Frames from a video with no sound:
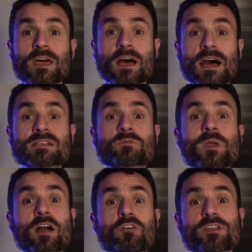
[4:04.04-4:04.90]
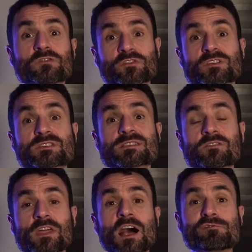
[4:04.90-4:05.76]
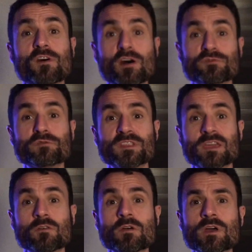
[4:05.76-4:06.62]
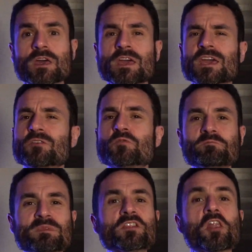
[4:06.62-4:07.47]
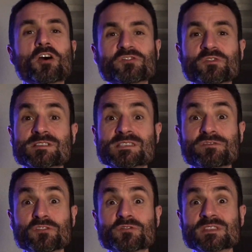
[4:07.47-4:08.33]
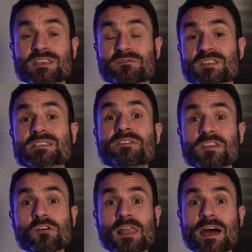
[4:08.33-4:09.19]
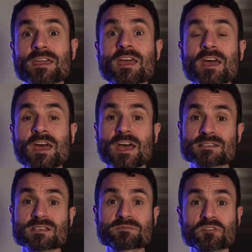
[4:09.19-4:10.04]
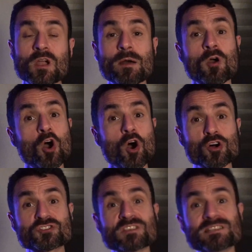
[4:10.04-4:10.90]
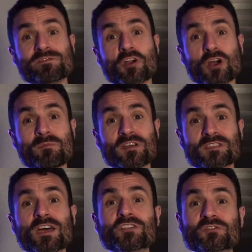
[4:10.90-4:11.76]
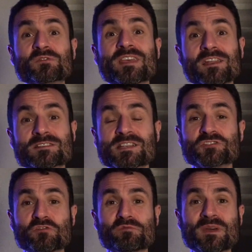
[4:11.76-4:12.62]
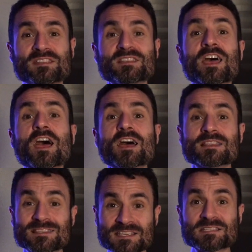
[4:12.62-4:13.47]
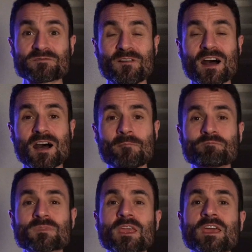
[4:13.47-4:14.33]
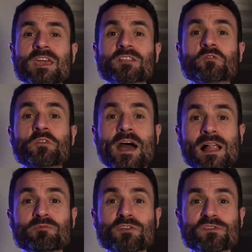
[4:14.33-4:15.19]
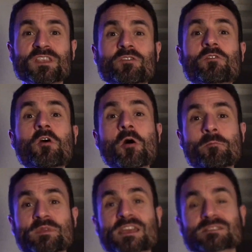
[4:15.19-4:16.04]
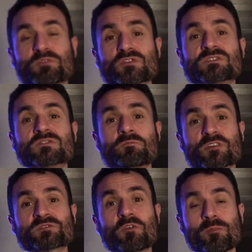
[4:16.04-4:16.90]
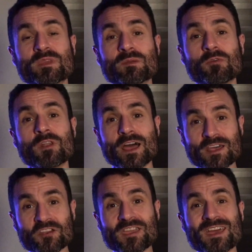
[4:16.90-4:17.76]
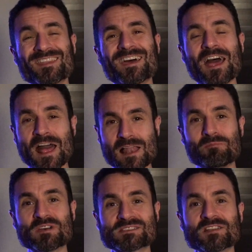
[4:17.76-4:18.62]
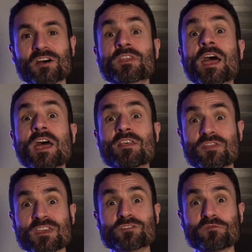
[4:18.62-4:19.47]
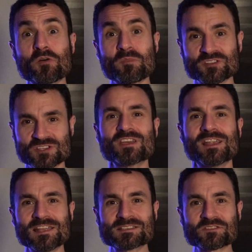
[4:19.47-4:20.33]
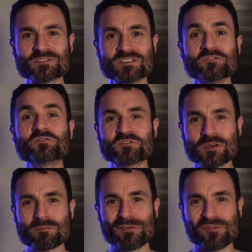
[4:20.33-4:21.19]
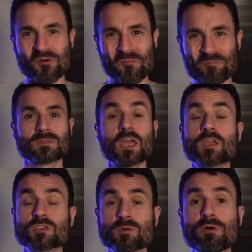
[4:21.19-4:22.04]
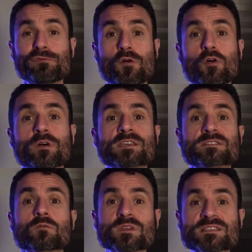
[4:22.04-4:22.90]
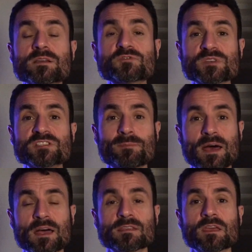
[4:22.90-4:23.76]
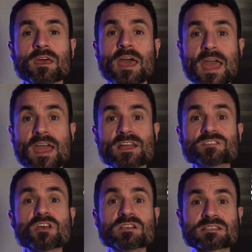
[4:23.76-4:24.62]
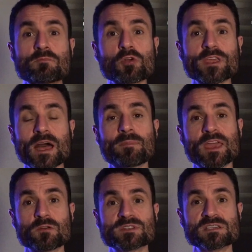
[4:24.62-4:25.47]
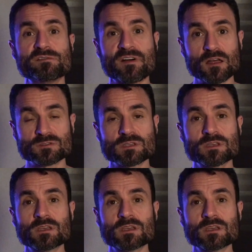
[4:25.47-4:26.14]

As we are going to the second half of the video, it would mean a lot to us if you could give this video a like and subscribe, or just leave a comment to tell us that you've made it this far. It would help the video be exposed to much more people and again help us a lot. Thank you very much. Let's continue to number 4. Number 4 is the WisdomTree Japan Hedged Small Cap Equity Fund.